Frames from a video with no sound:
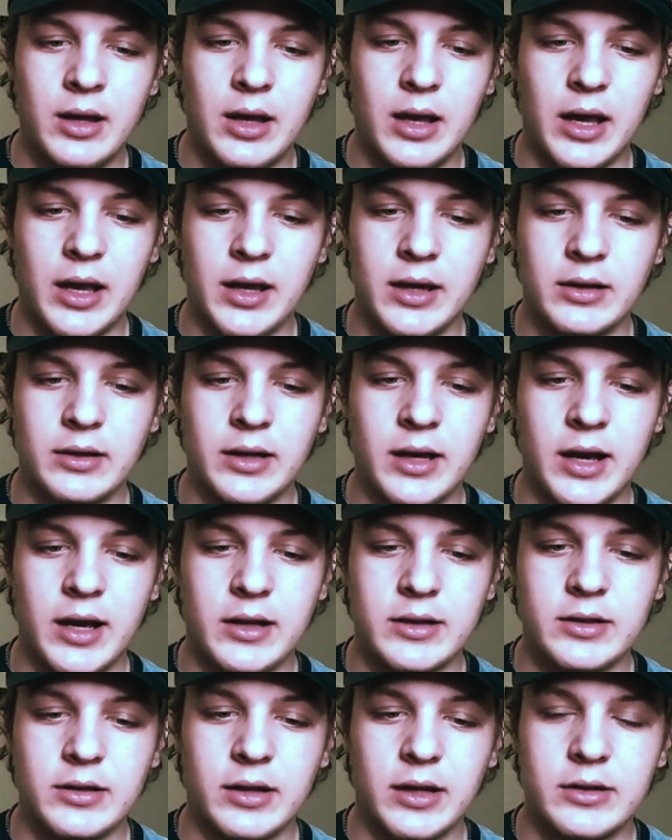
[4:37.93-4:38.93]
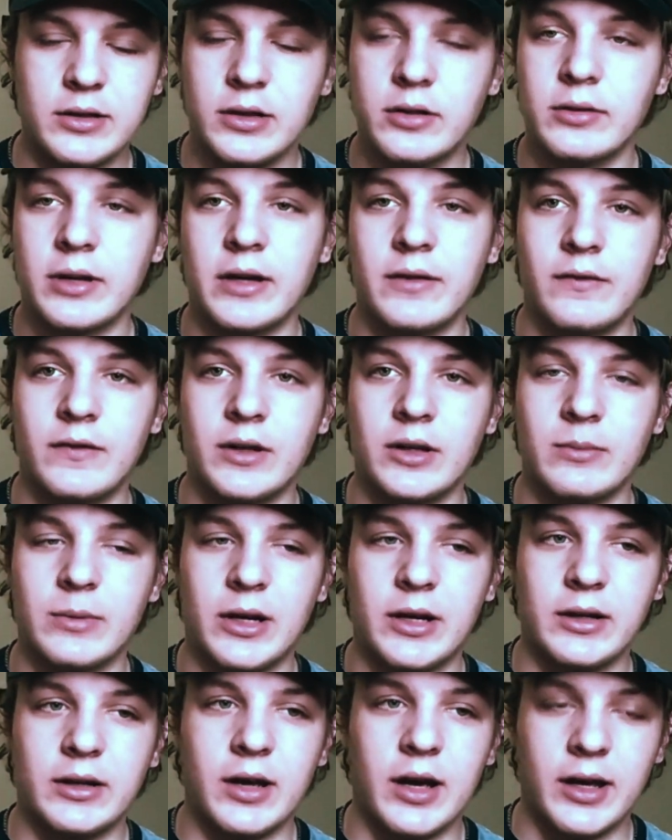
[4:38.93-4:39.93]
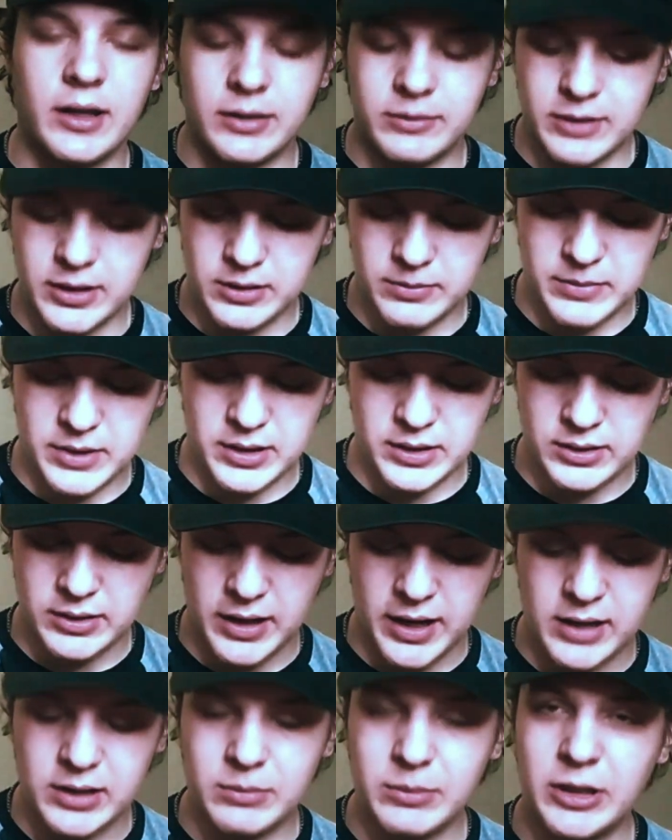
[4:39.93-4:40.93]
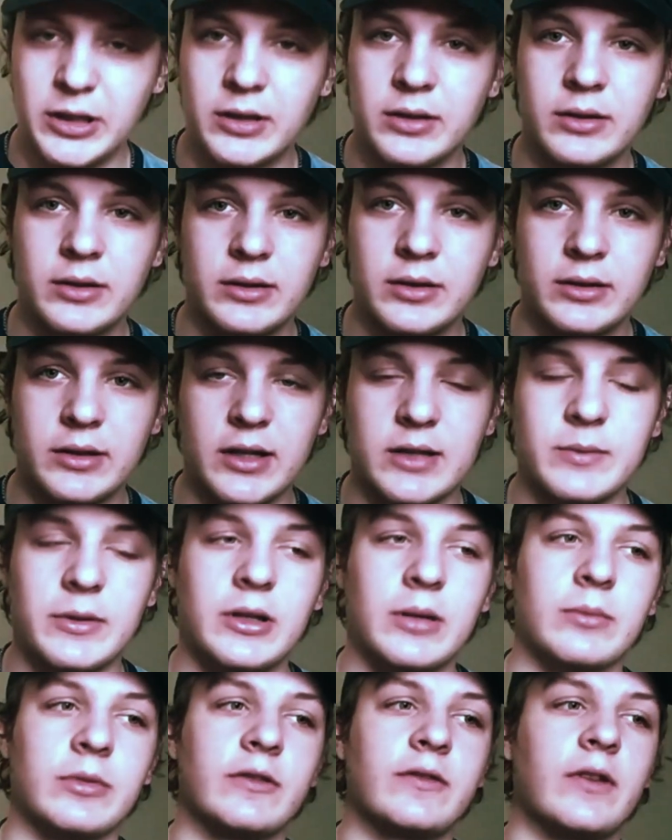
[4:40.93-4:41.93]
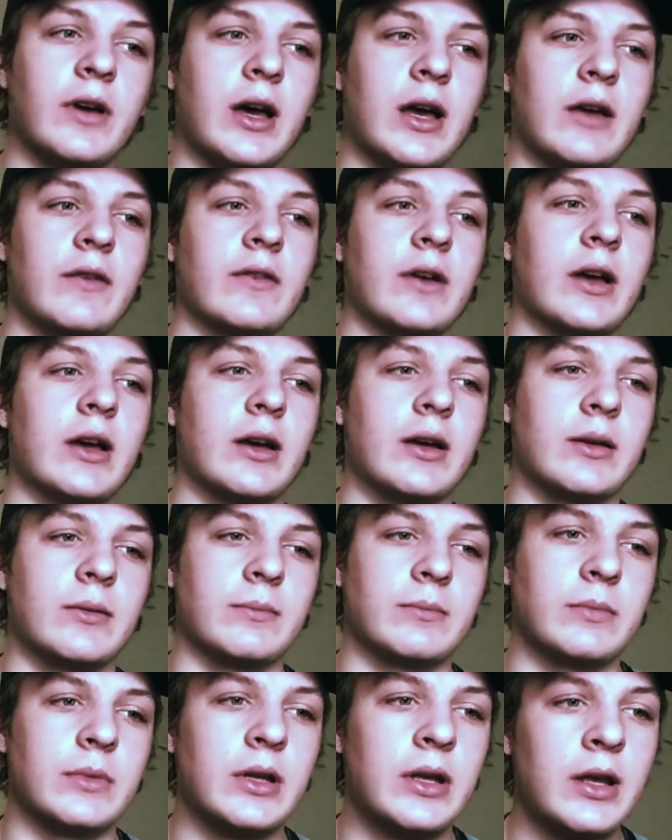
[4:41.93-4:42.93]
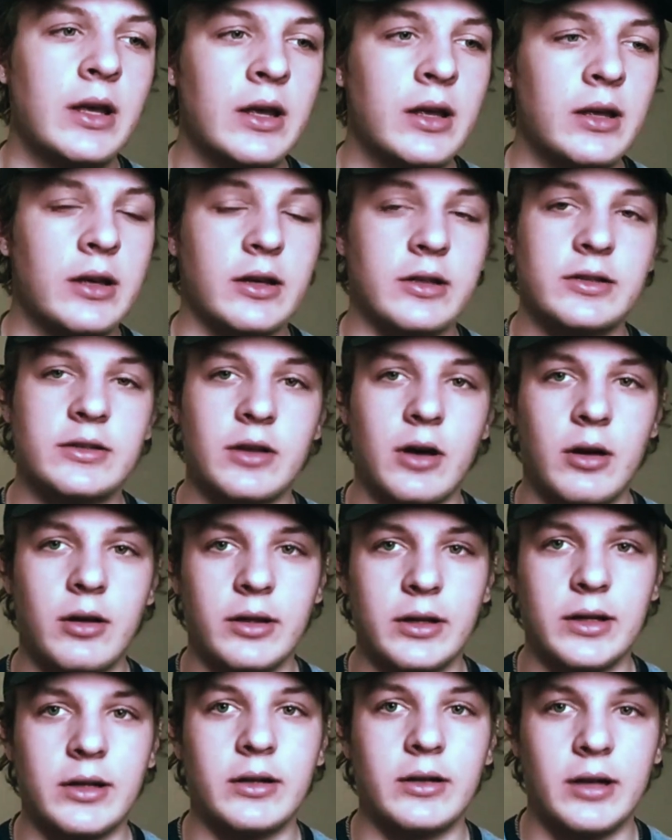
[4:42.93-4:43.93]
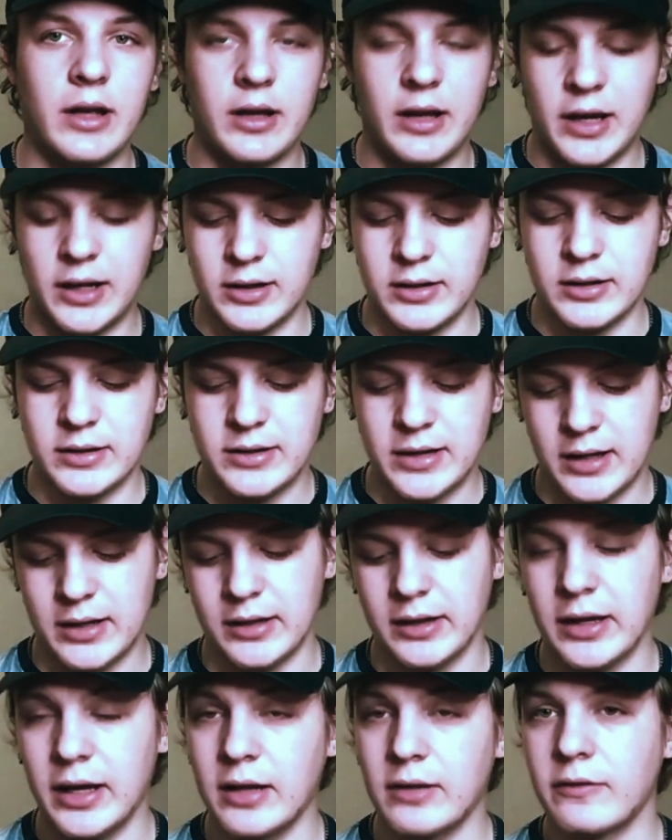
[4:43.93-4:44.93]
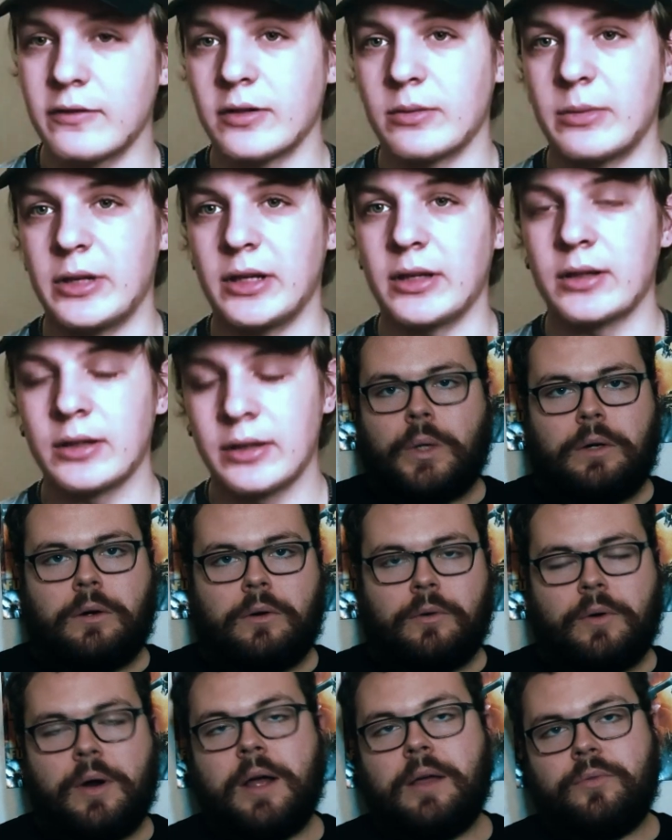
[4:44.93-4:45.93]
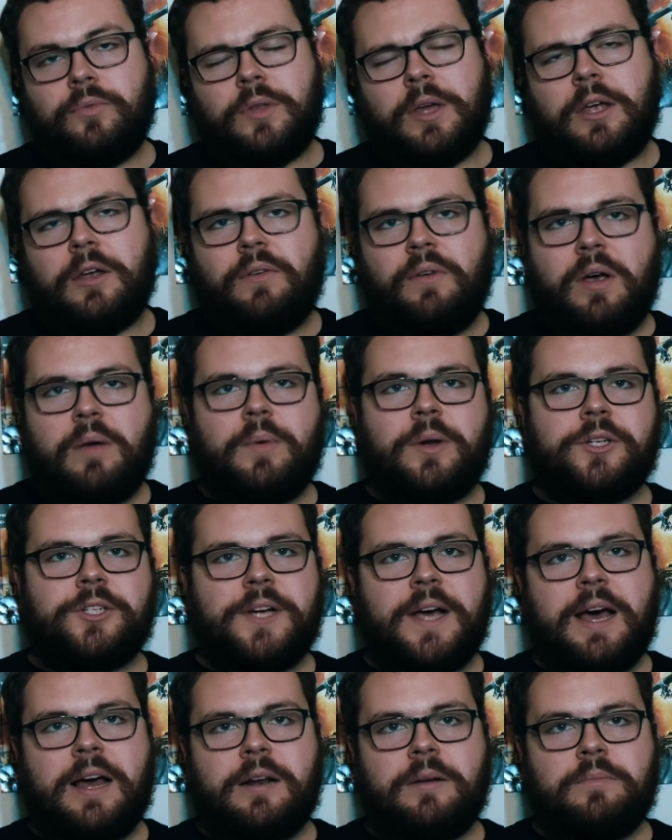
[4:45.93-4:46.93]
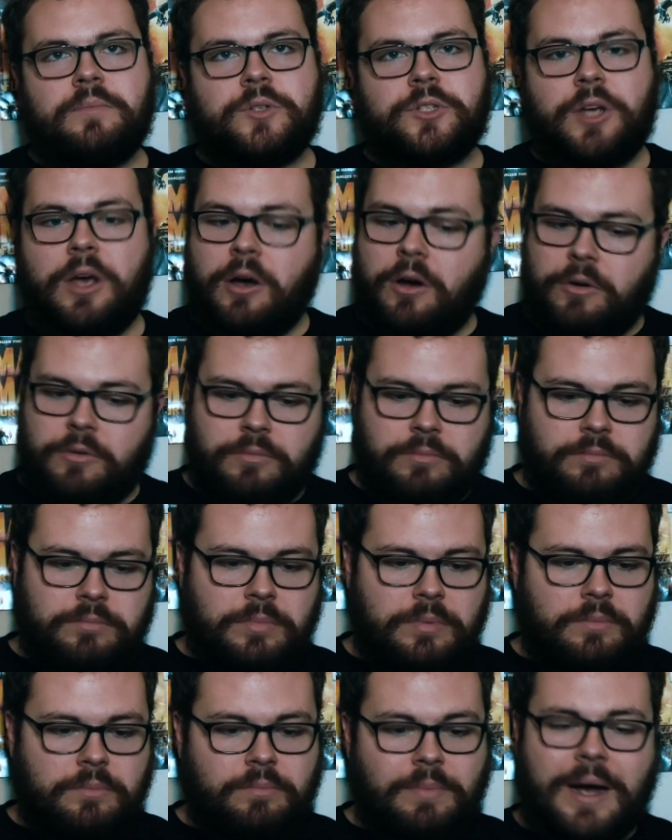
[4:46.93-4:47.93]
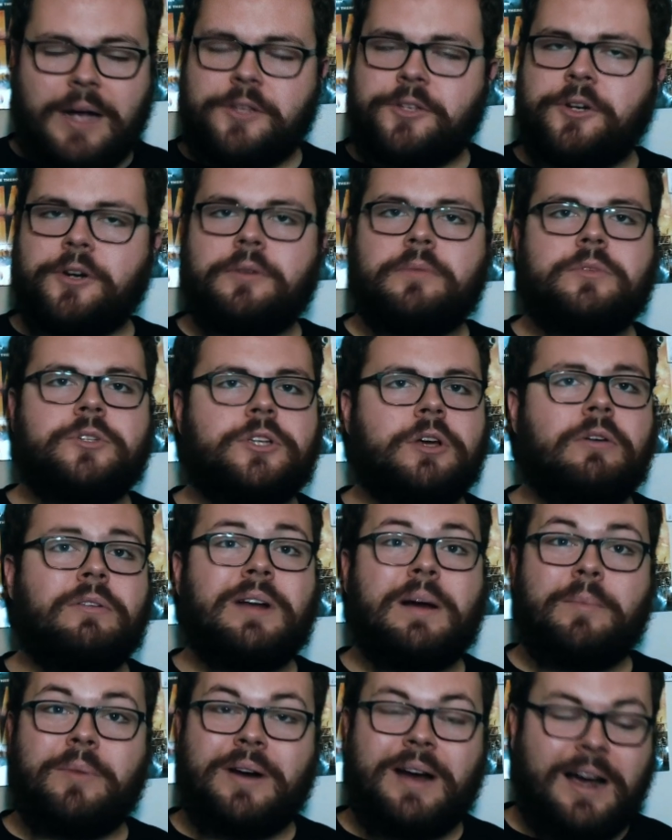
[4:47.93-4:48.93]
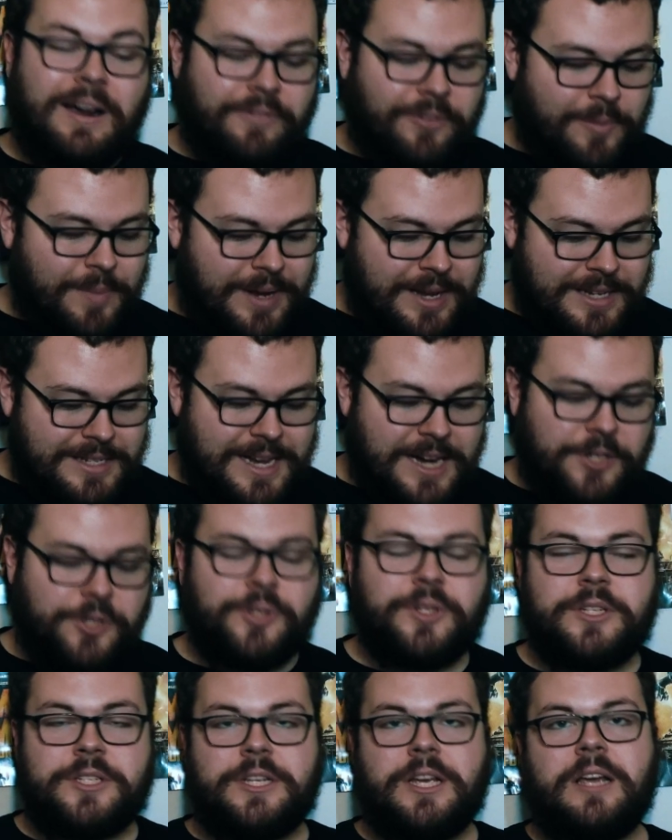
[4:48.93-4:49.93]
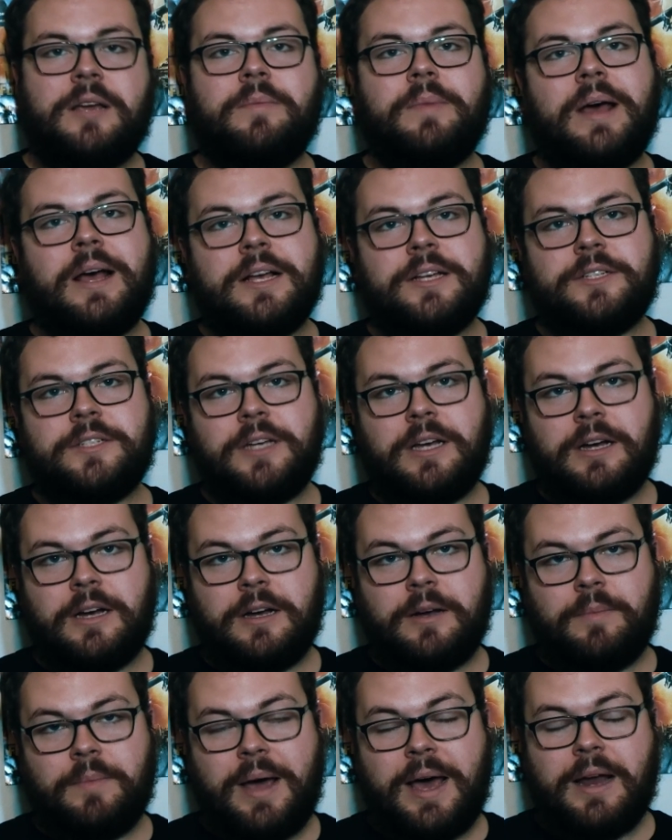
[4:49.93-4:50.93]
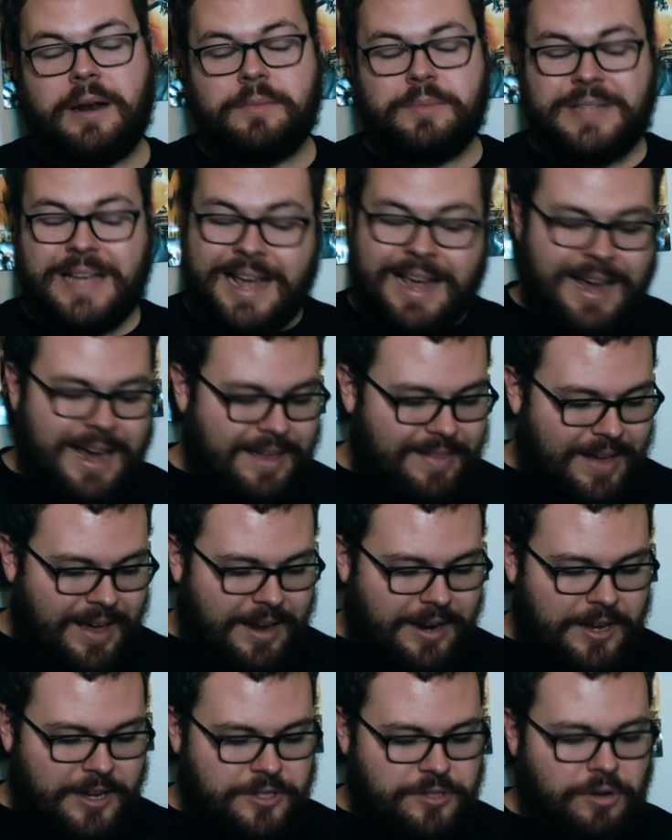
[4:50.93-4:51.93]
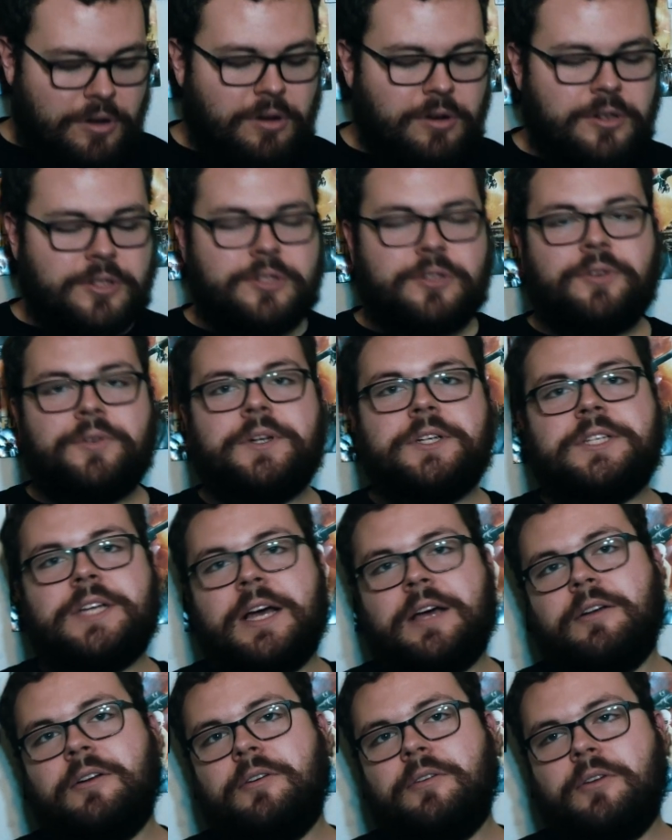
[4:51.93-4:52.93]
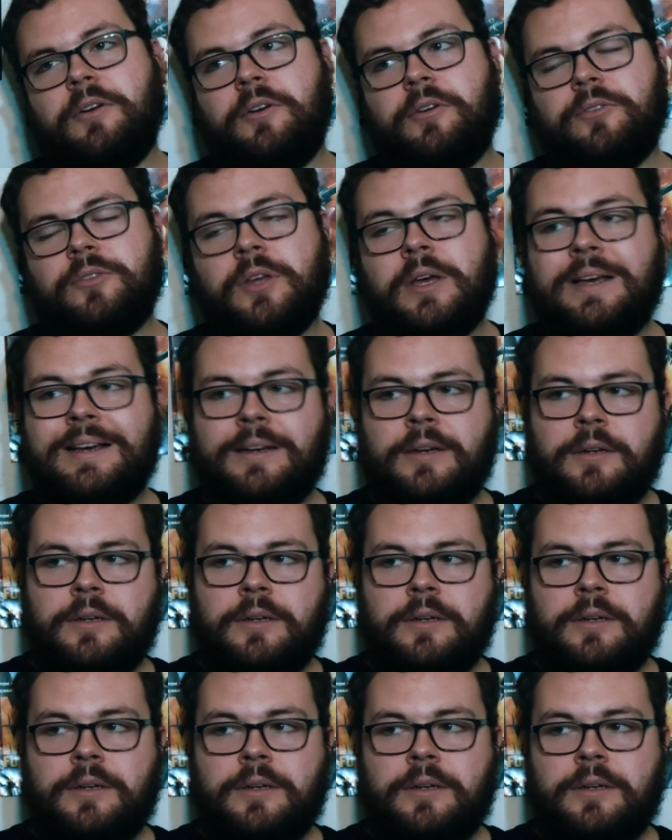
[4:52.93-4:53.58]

And yeah, it's a great film. I highly recommend Enemy. That's my number 5. A solid 8 out of 10 again for me. All right, thank you very much, Adam. So, my turn. So, number 9 for me is actually the same as Adam's, and that is August 32nd on Earth.